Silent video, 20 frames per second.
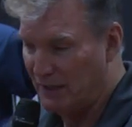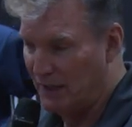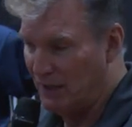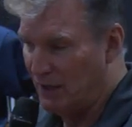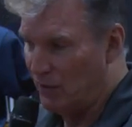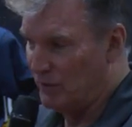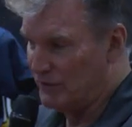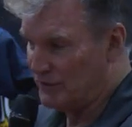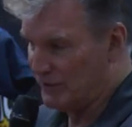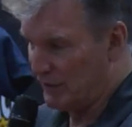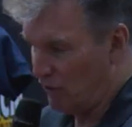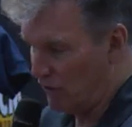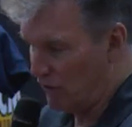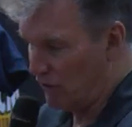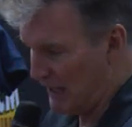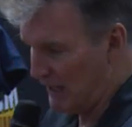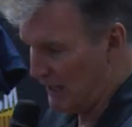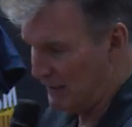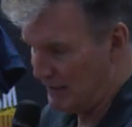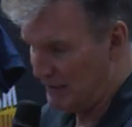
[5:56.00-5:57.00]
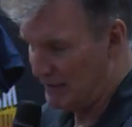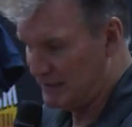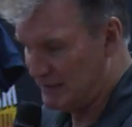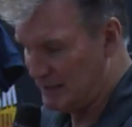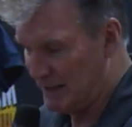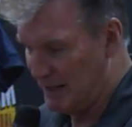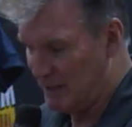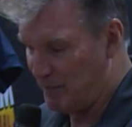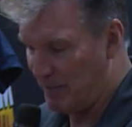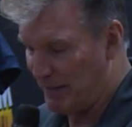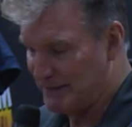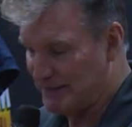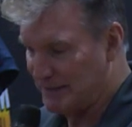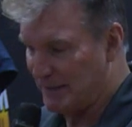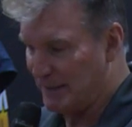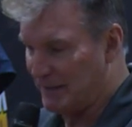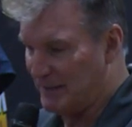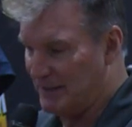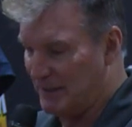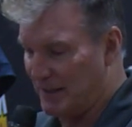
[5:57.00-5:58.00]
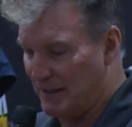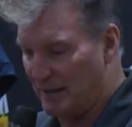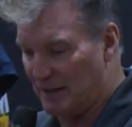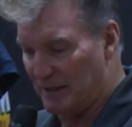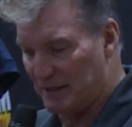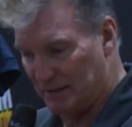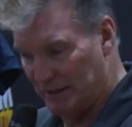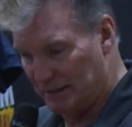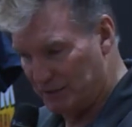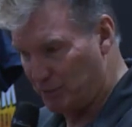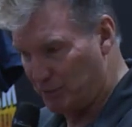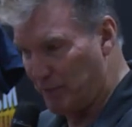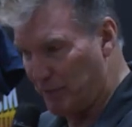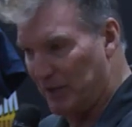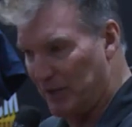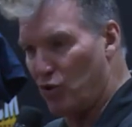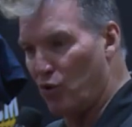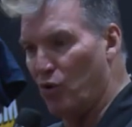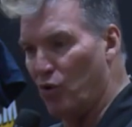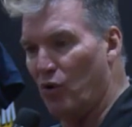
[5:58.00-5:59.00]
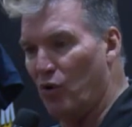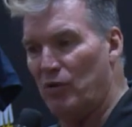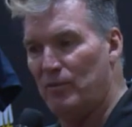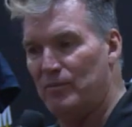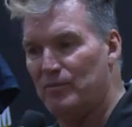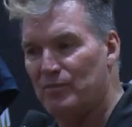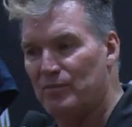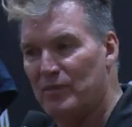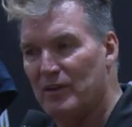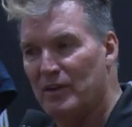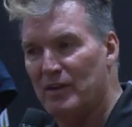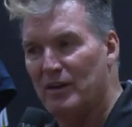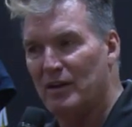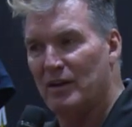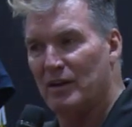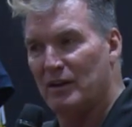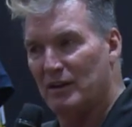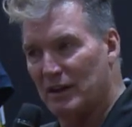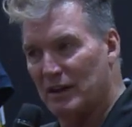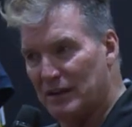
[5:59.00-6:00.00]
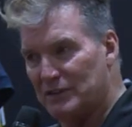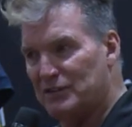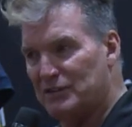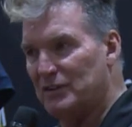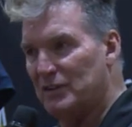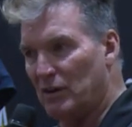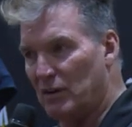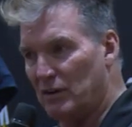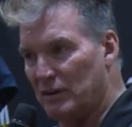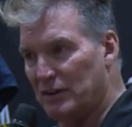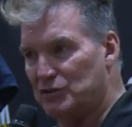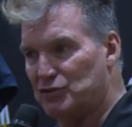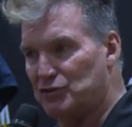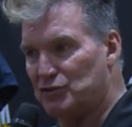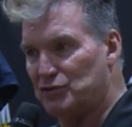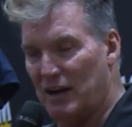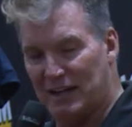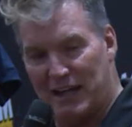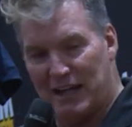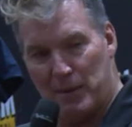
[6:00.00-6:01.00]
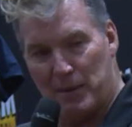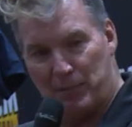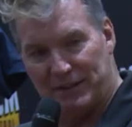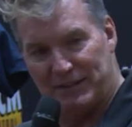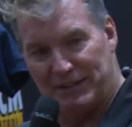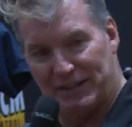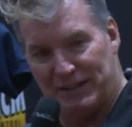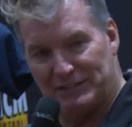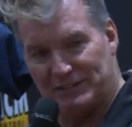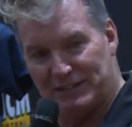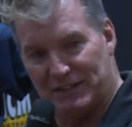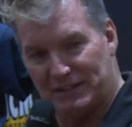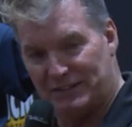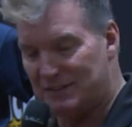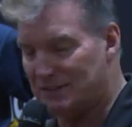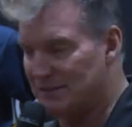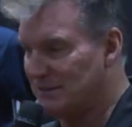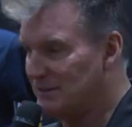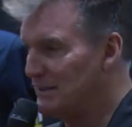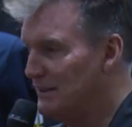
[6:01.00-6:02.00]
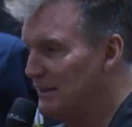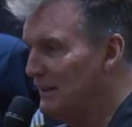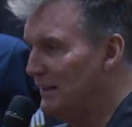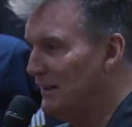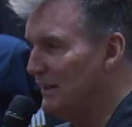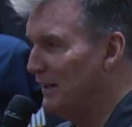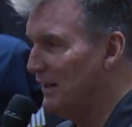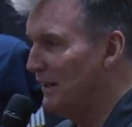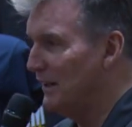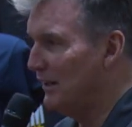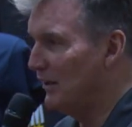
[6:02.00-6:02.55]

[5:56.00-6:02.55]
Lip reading: we said, okay, Tim, I said, let's be cool. Let's try to keep a distance. You